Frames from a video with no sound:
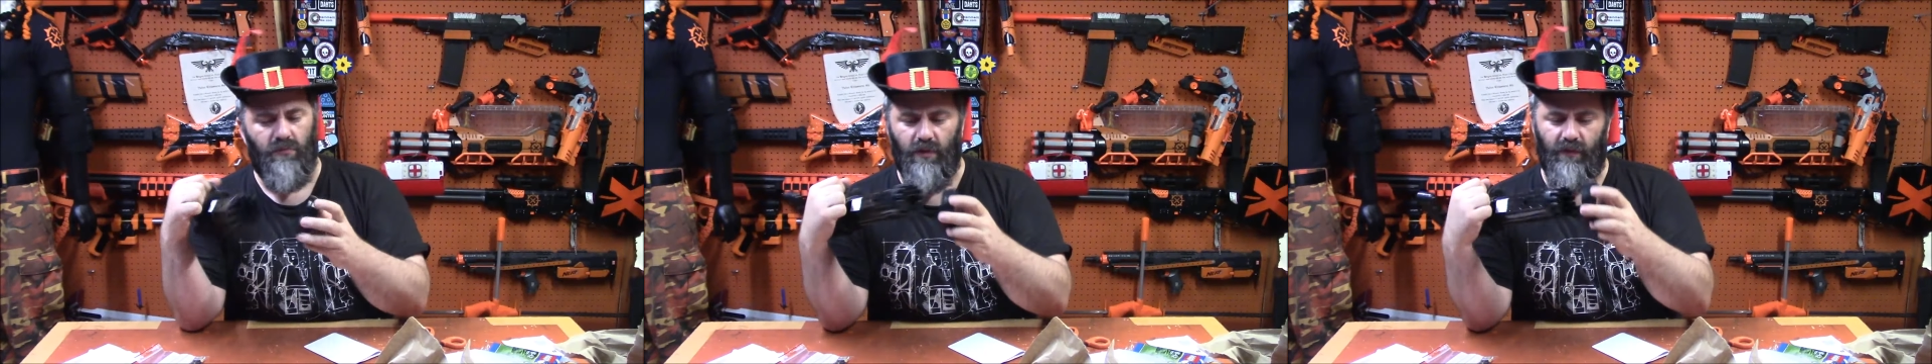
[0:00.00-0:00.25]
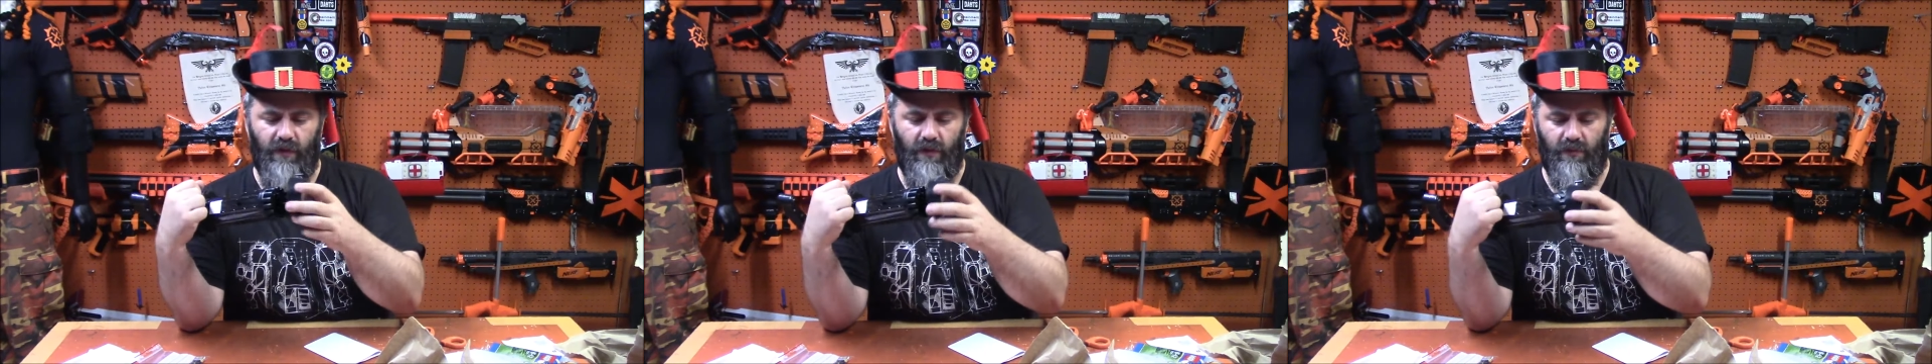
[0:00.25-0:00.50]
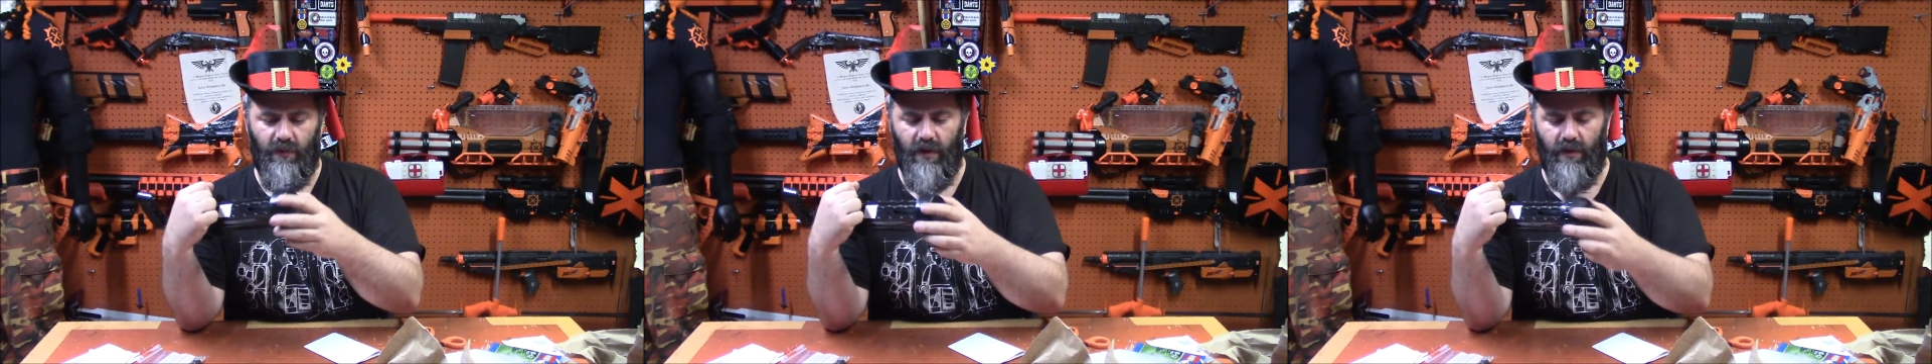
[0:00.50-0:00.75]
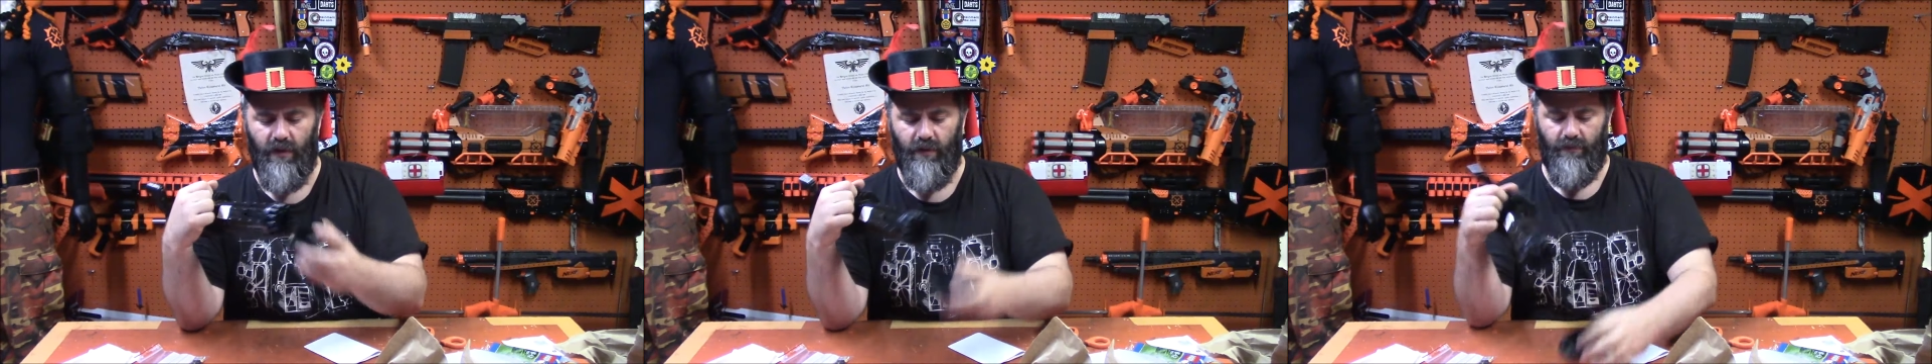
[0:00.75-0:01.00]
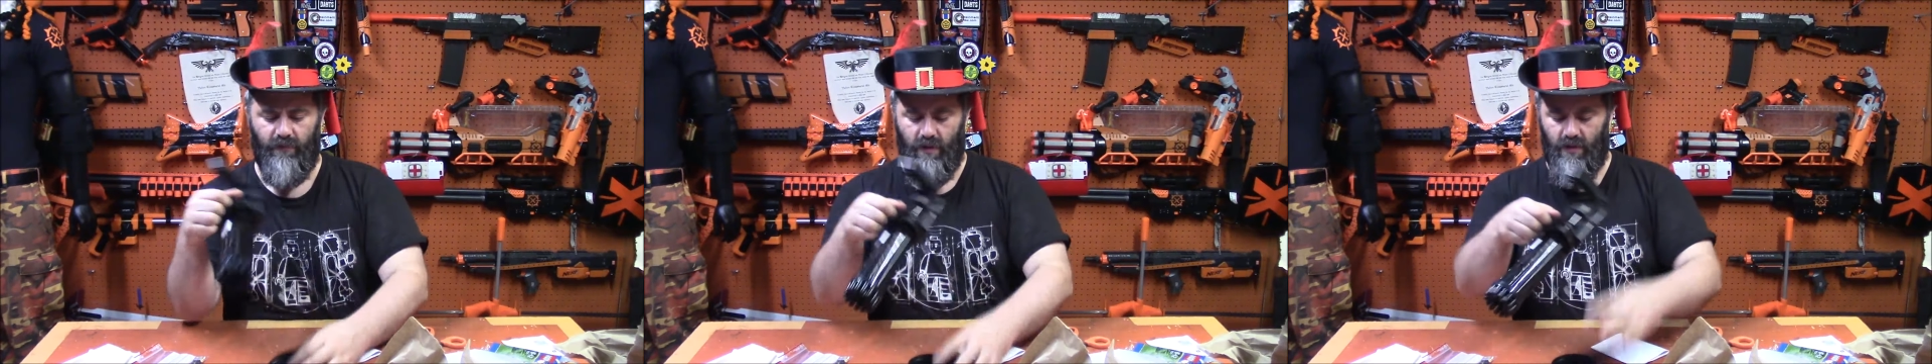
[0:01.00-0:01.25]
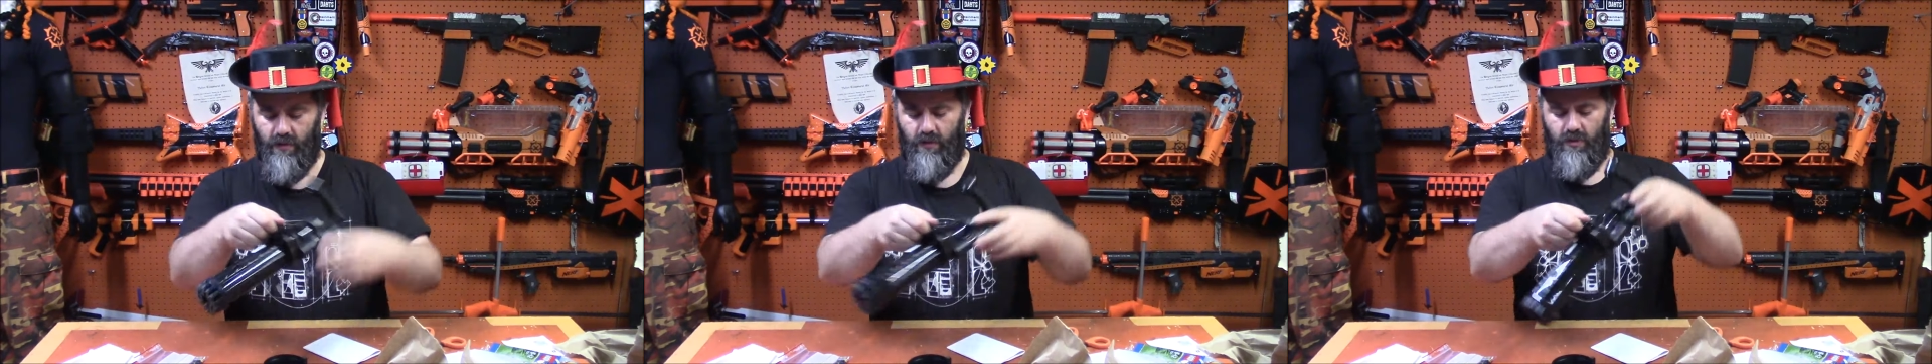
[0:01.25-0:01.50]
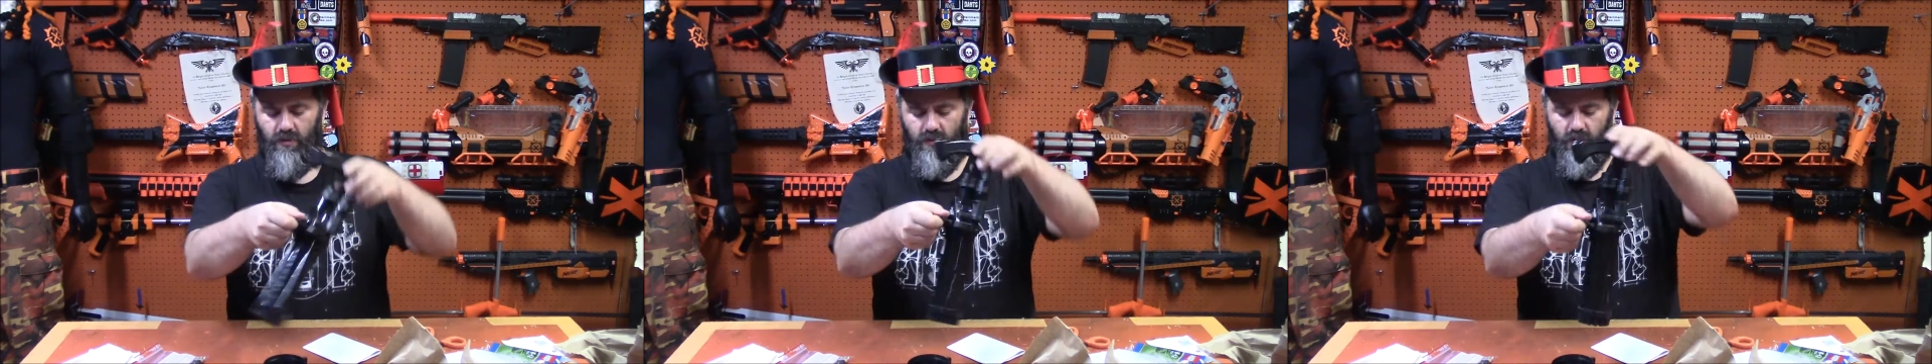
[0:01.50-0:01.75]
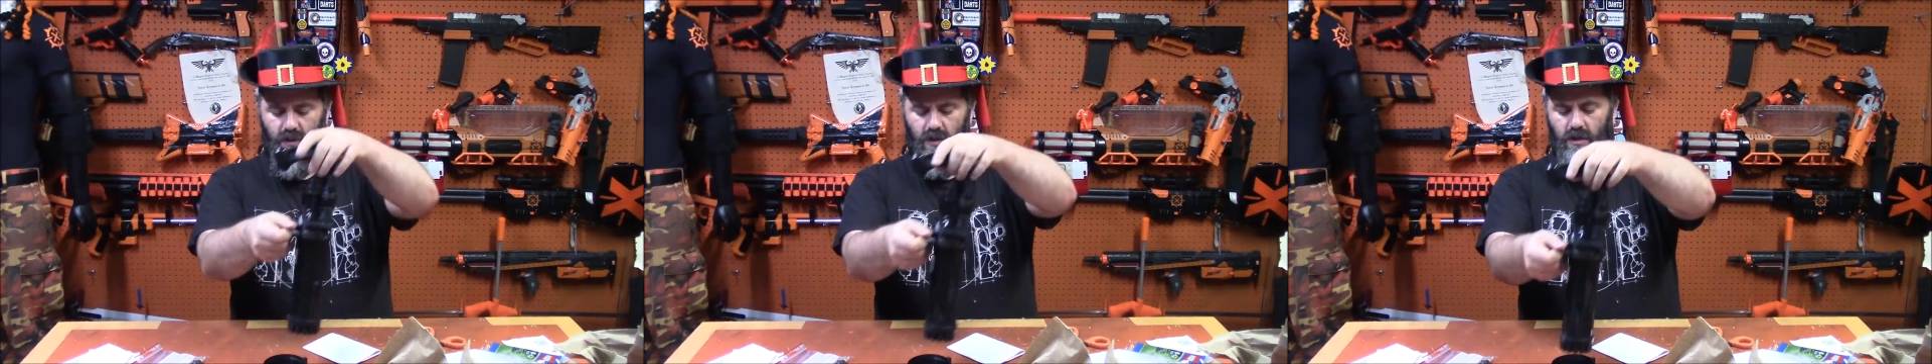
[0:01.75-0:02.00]
you have to, yeah, yeah, yeah just
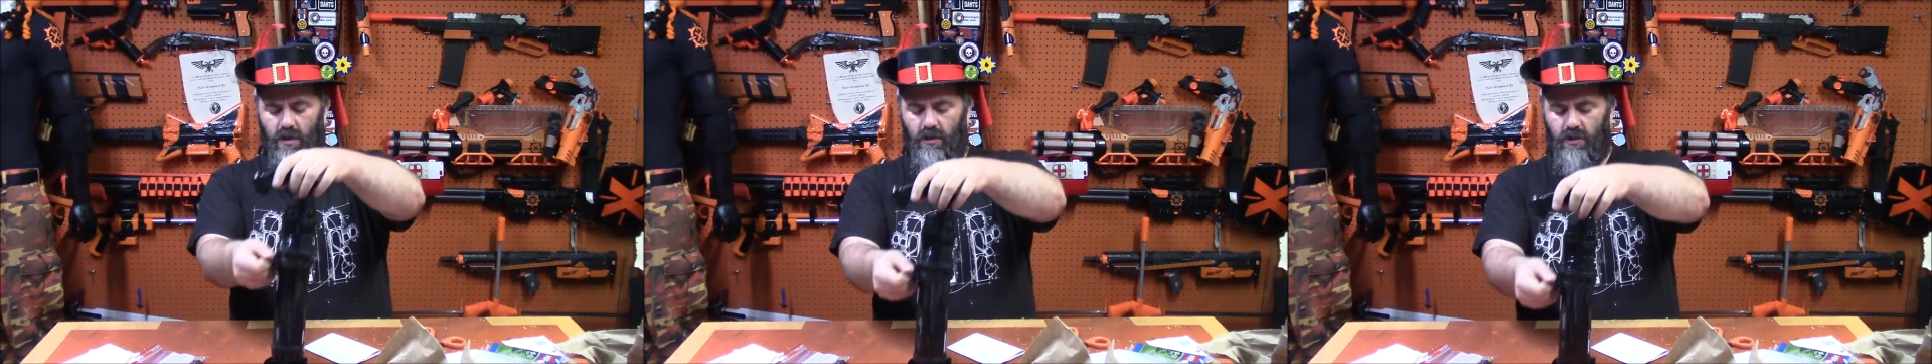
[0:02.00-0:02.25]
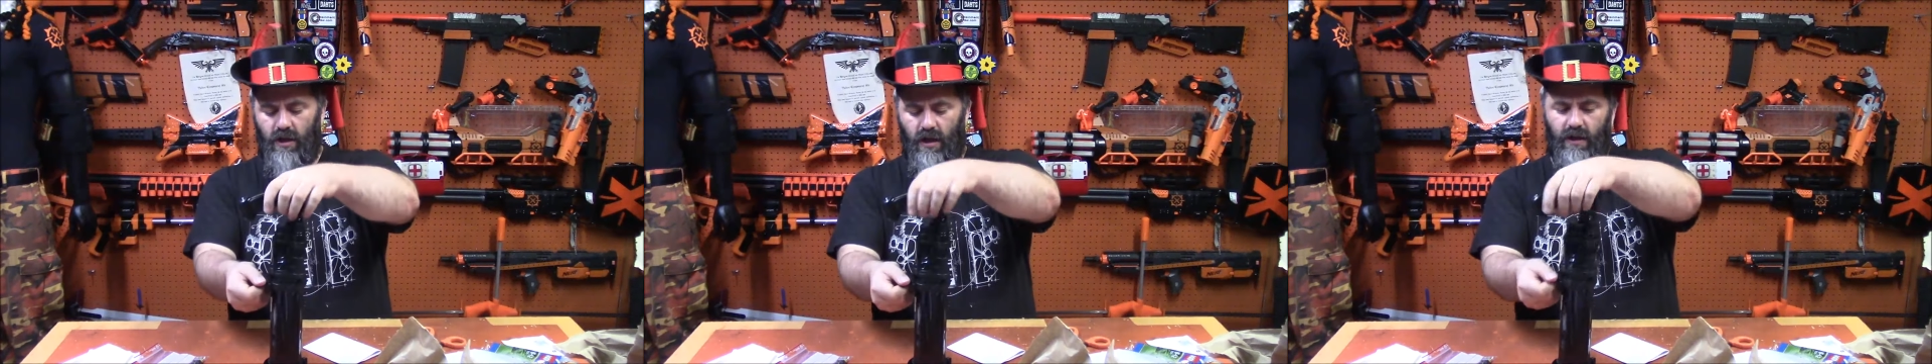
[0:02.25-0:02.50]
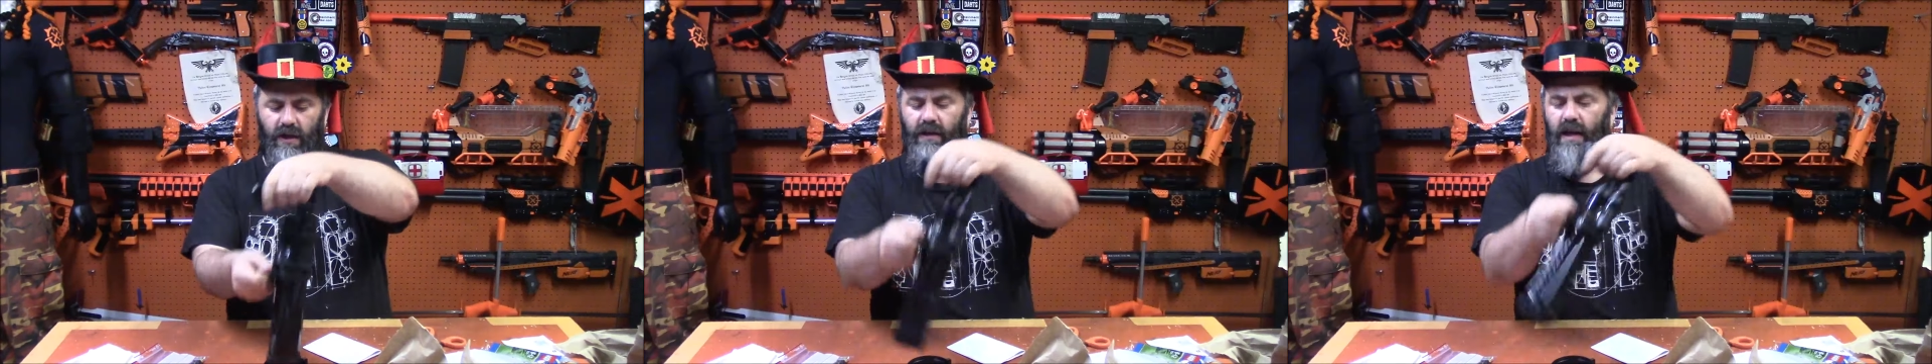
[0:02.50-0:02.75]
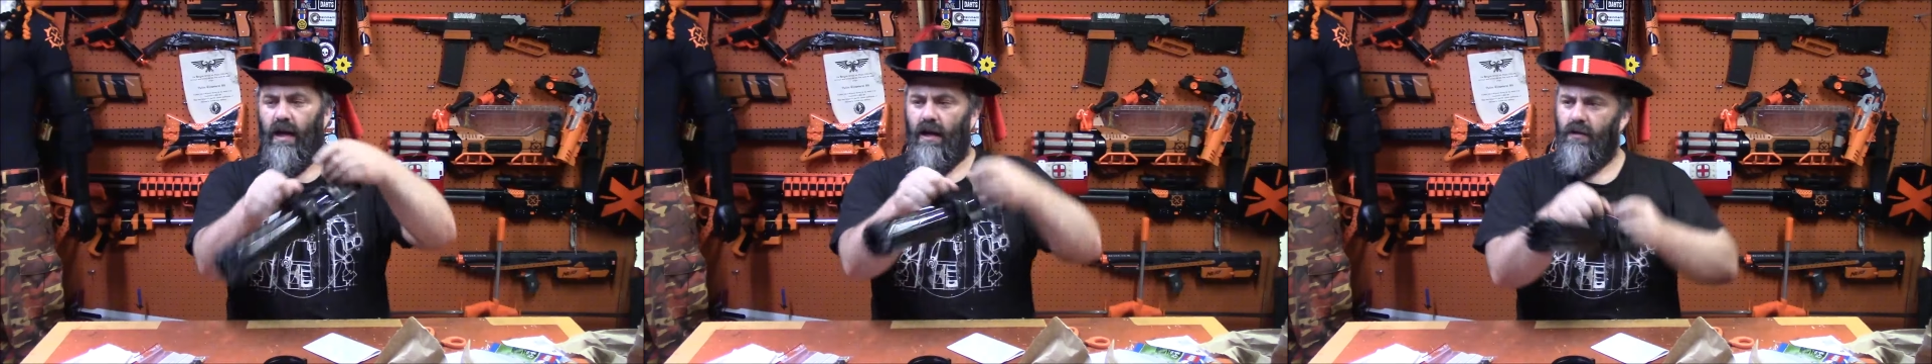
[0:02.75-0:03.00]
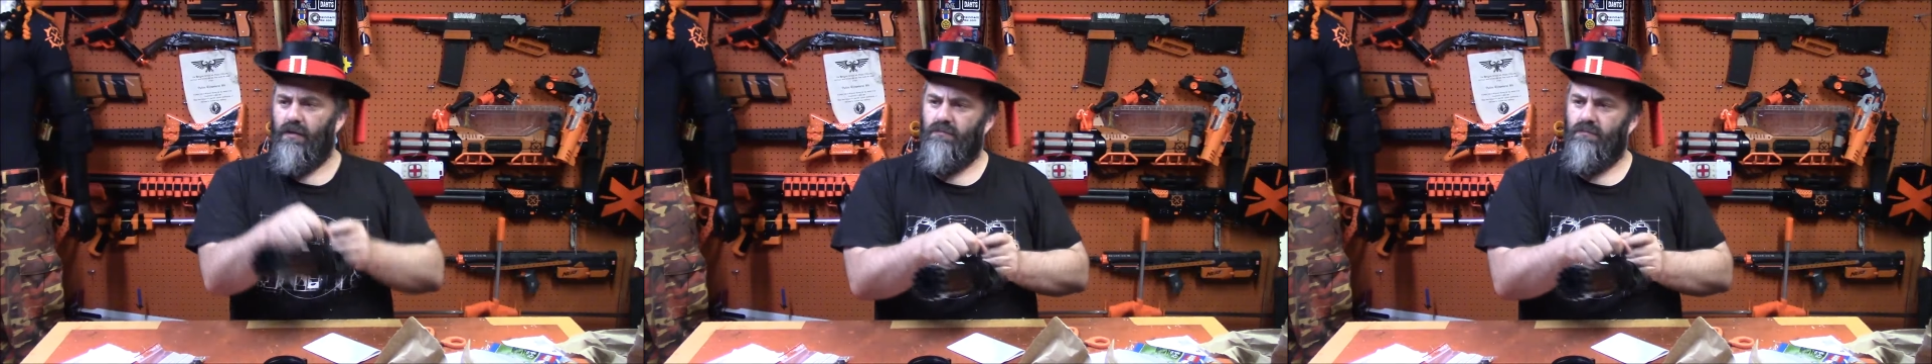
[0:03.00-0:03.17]
dunk it in there